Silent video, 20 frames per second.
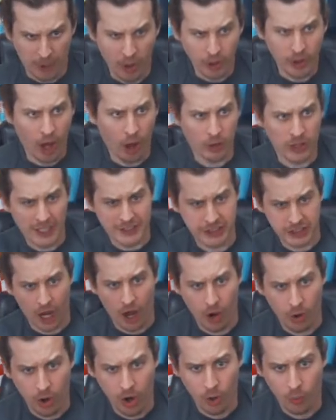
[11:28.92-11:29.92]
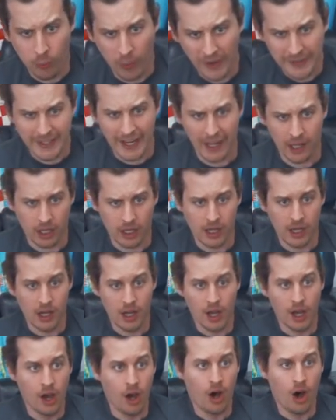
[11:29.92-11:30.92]
Bruno, let's go!
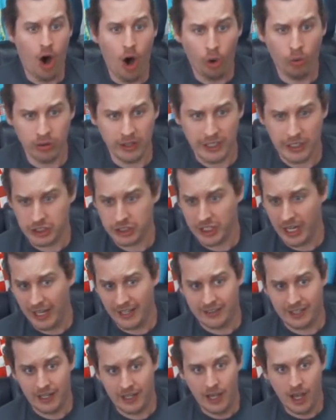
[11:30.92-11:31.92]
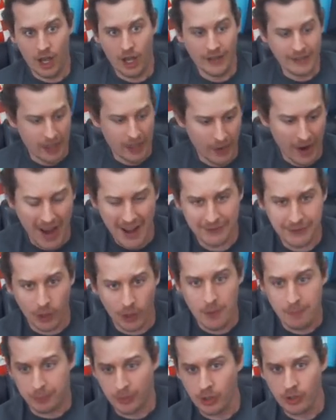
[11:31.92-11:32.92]
1-0! Holy shit! Now,
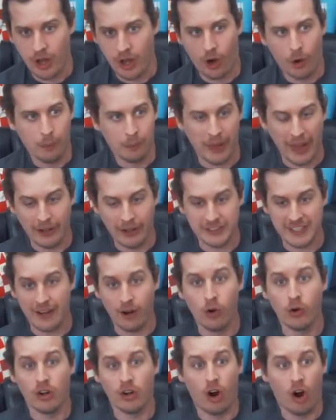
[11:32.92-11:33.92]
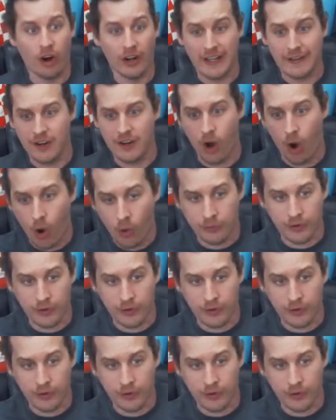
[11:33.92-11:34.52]
Ando and Bruno, players that aren't, aren't even